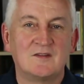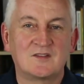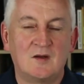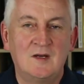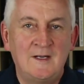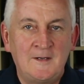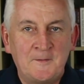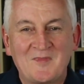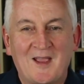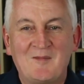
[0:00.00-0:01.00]
So
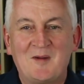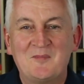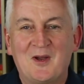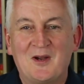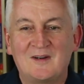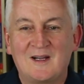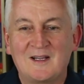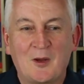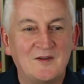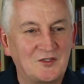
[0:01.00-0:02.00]
I remember
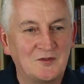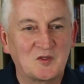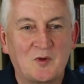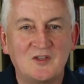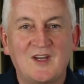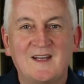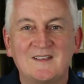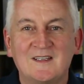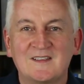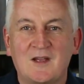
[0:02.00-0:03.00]
going to do this project
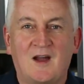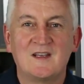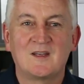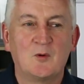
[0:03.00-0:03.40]
and this guy saying,